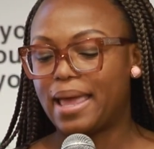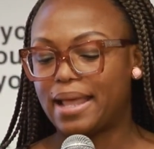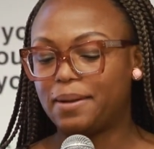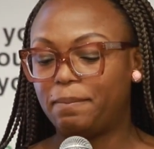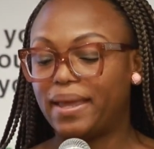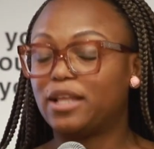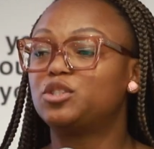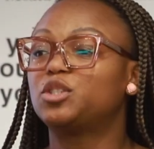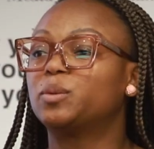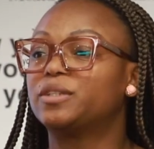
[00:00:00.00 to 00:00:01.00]
and it
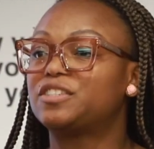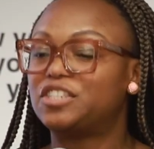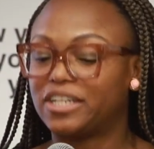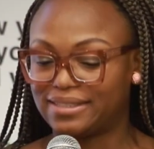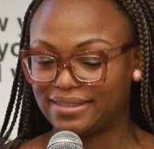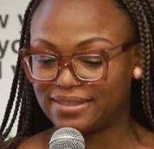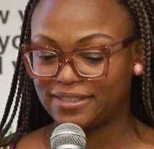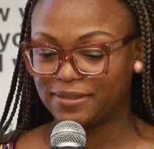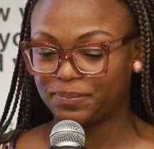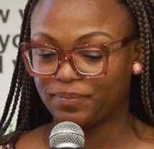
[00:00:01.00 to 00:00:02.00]
bends towards
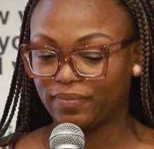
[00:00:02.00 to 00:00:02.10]
justice.